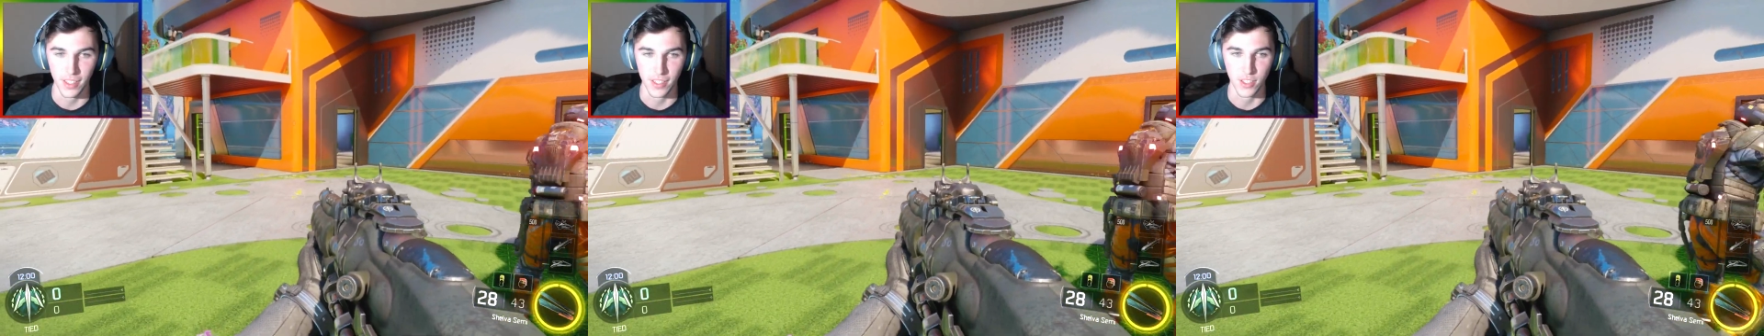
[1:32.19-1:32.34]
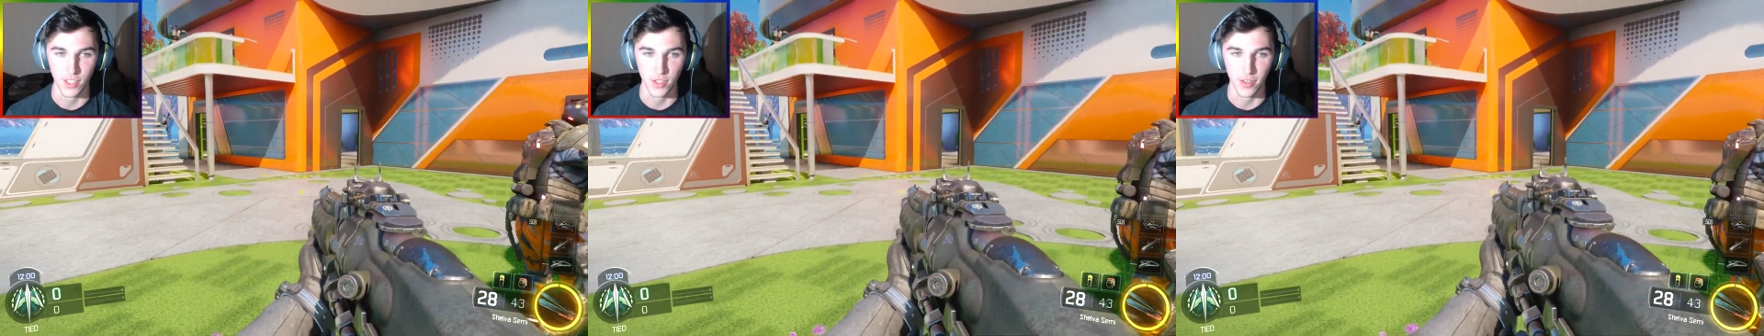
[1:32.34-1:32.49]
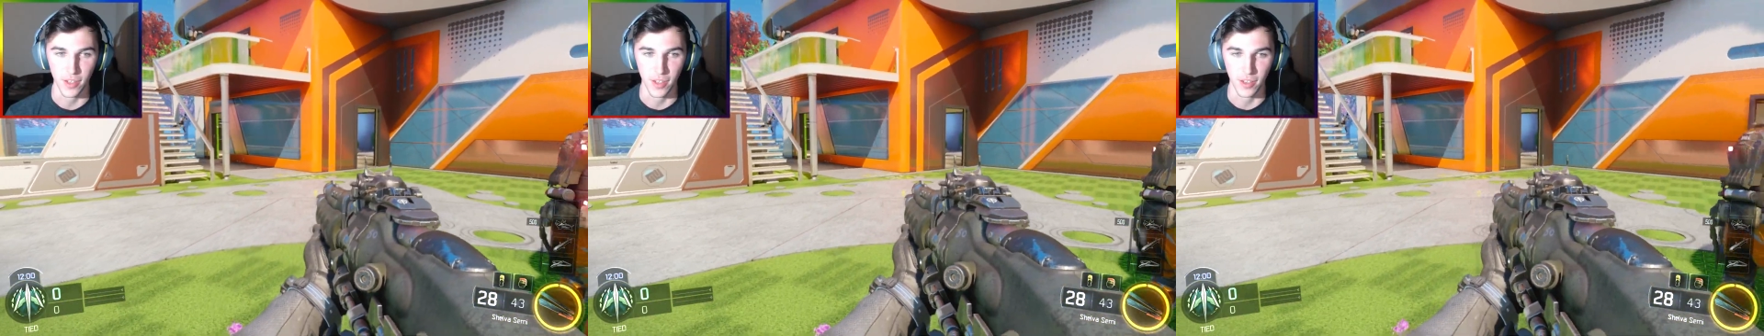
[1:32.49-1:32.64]

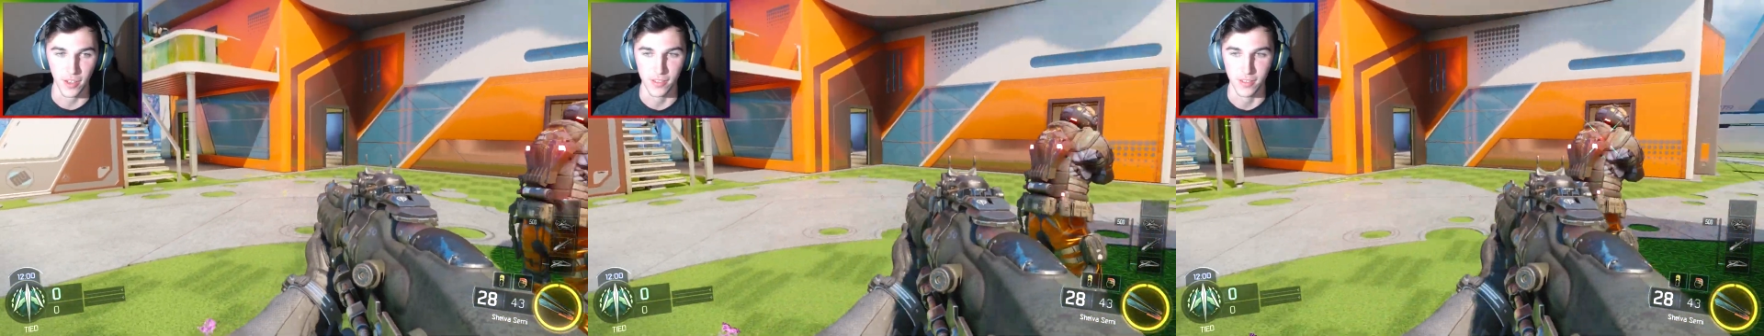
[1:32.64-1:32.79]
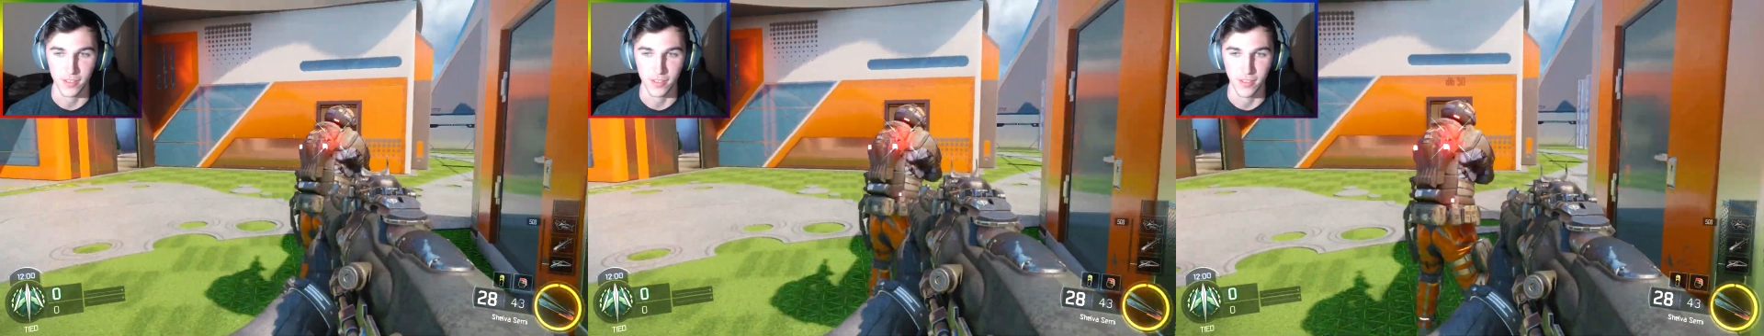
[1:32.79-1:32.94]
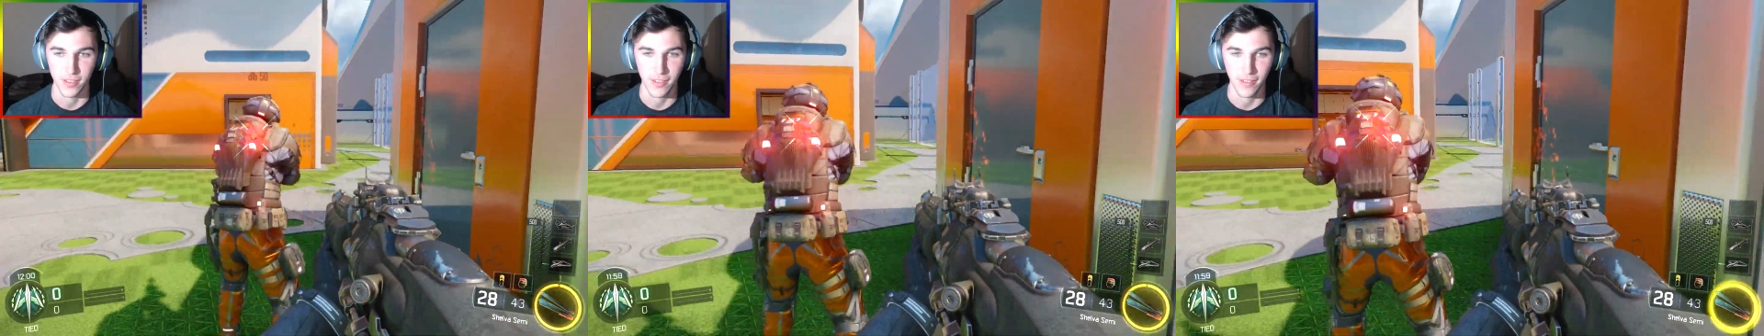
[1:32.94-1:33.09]
Okay, turn around.
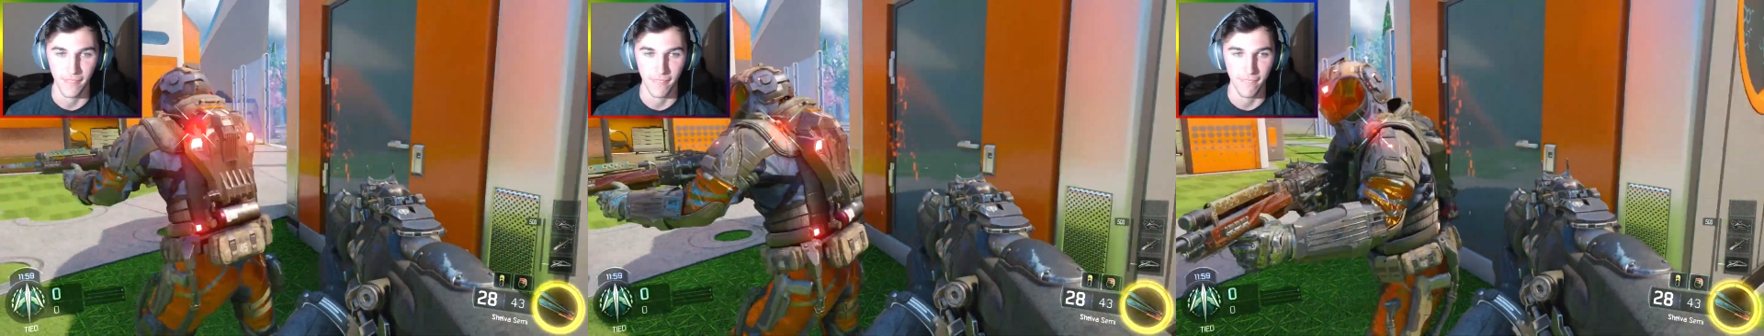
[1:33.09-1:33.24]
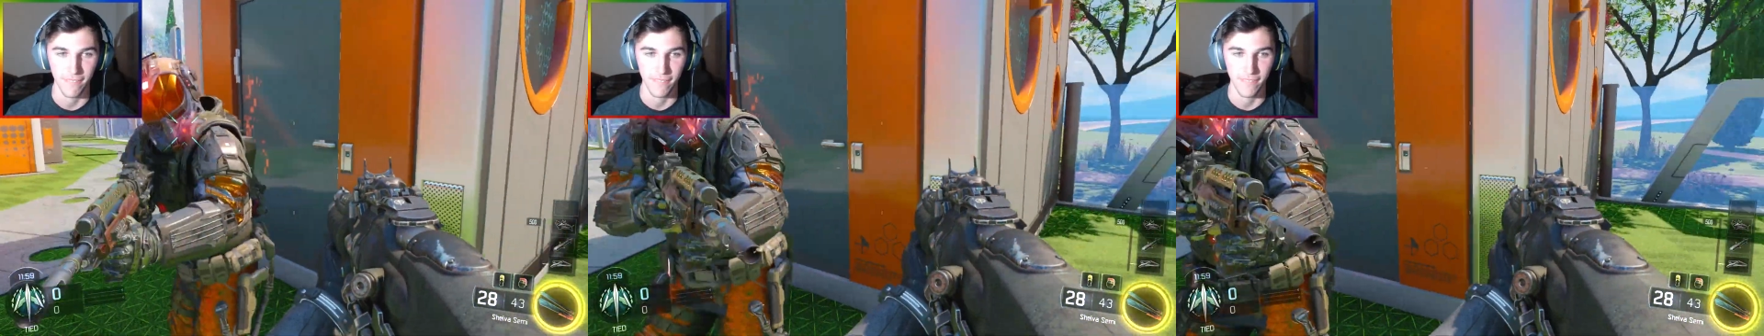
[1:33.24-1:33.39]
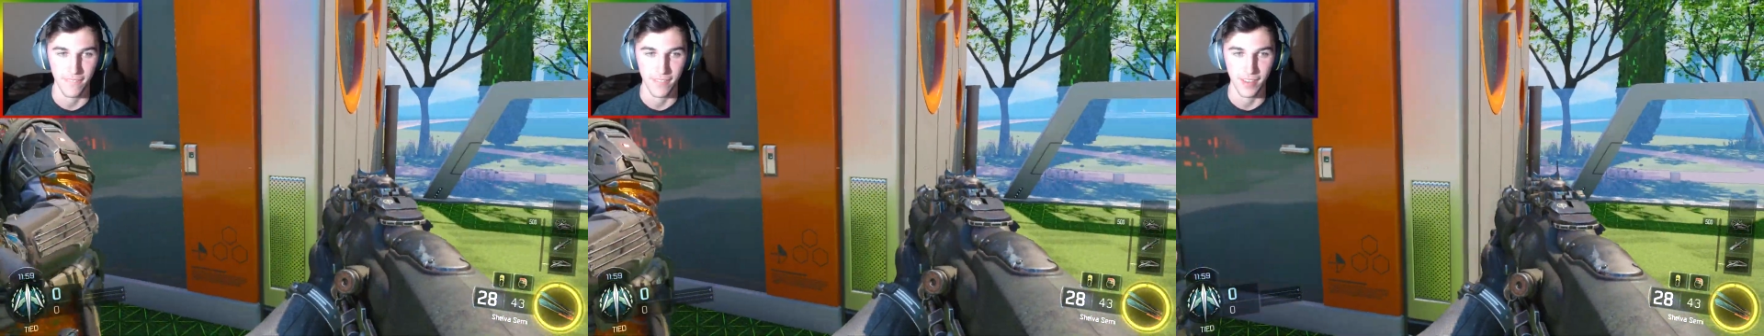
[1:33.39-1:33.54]

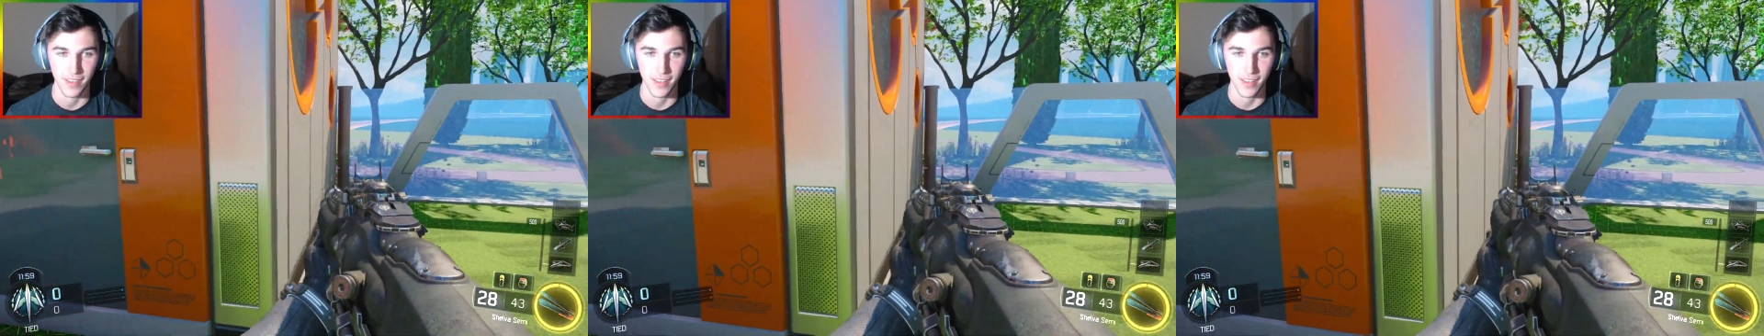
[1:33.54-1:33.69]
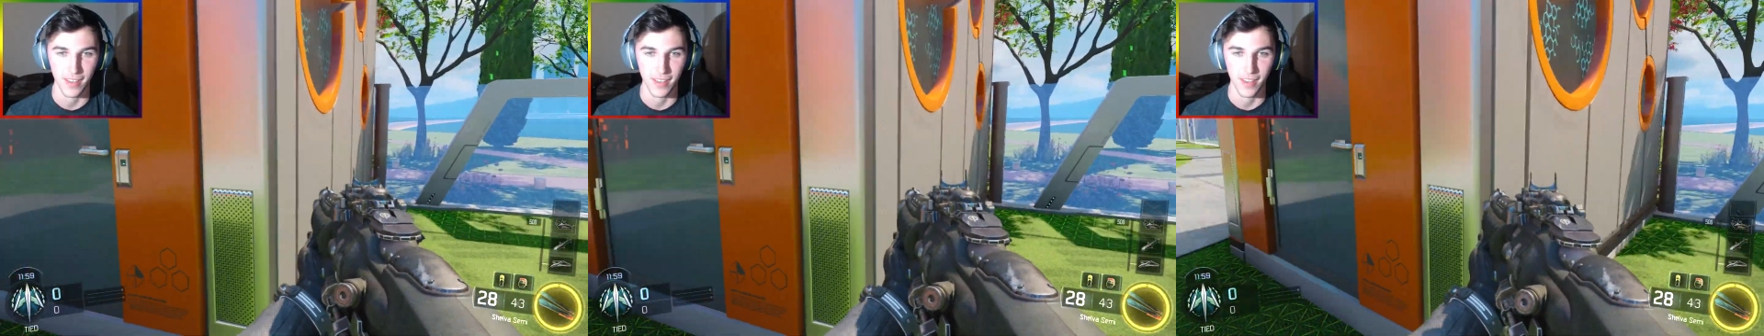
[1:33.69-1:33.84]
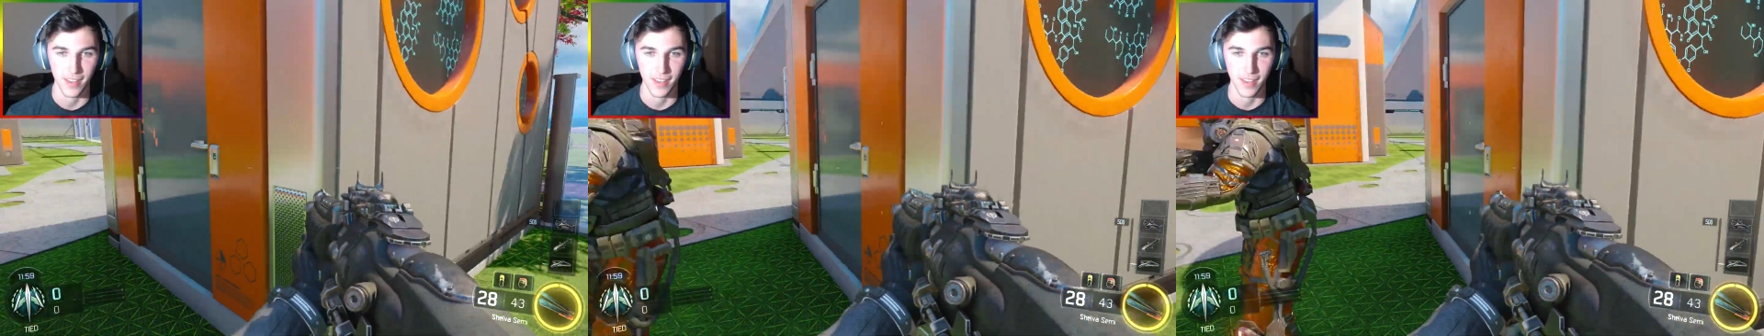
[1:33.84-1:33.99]

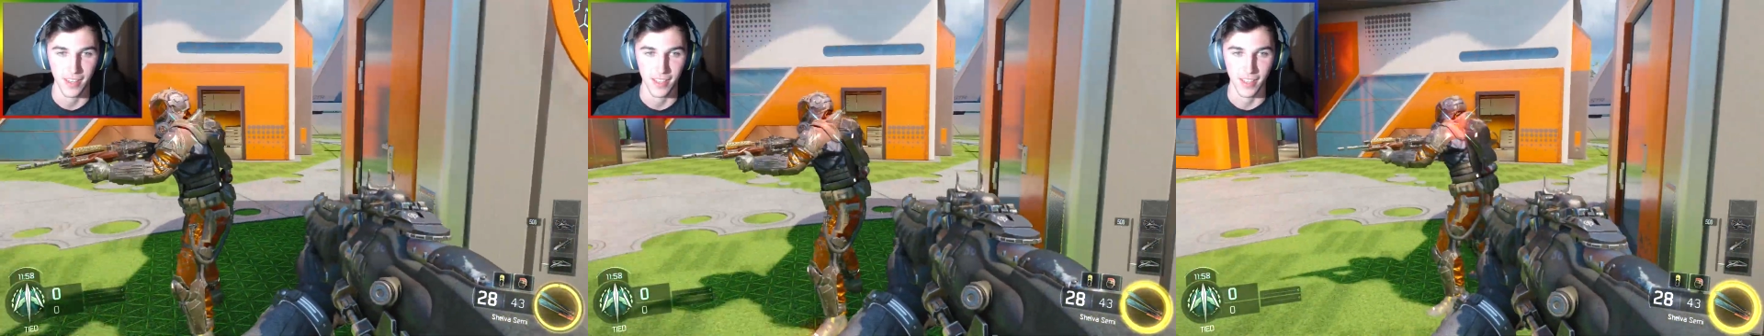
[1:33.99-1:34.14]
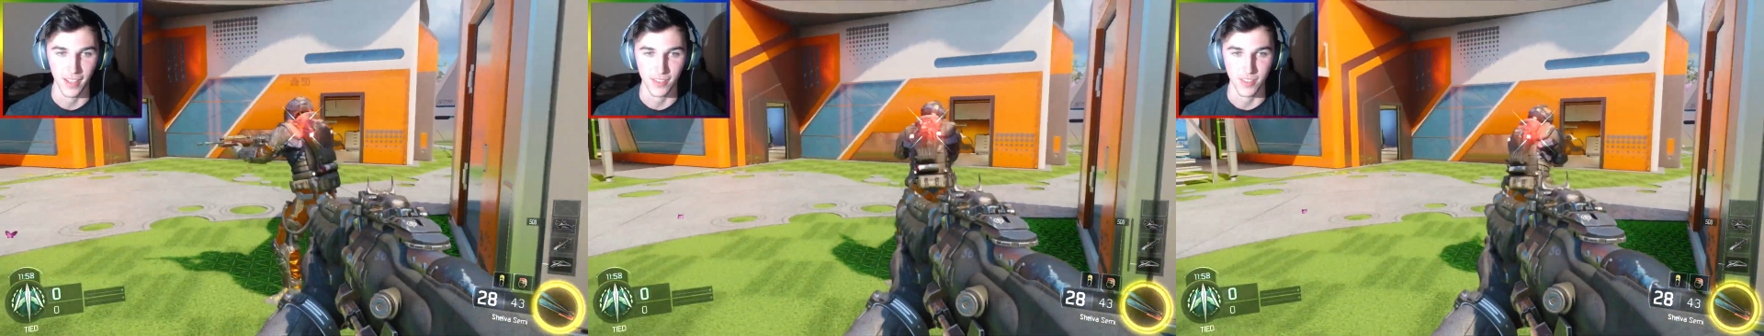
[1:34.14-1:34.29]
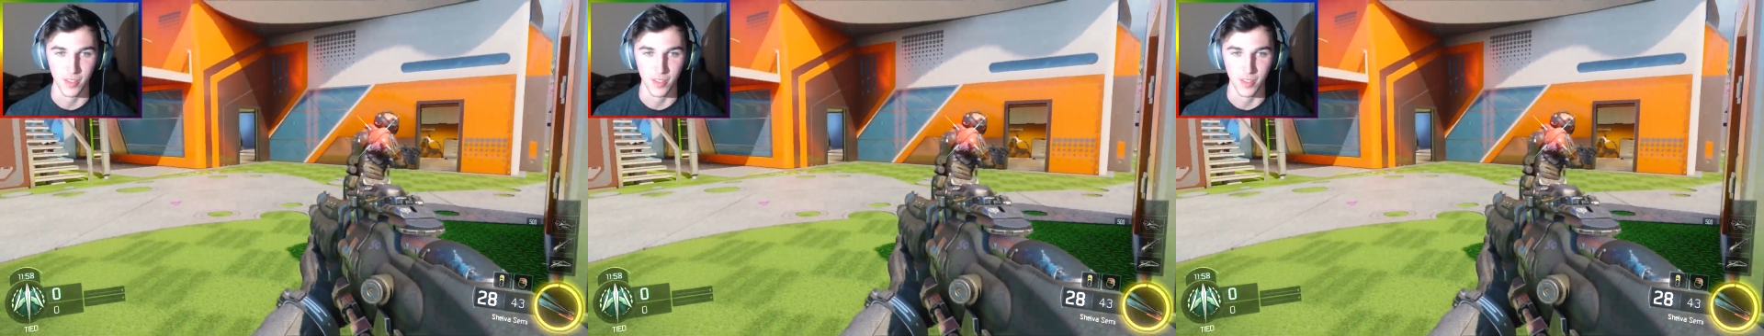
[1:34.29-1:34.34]
And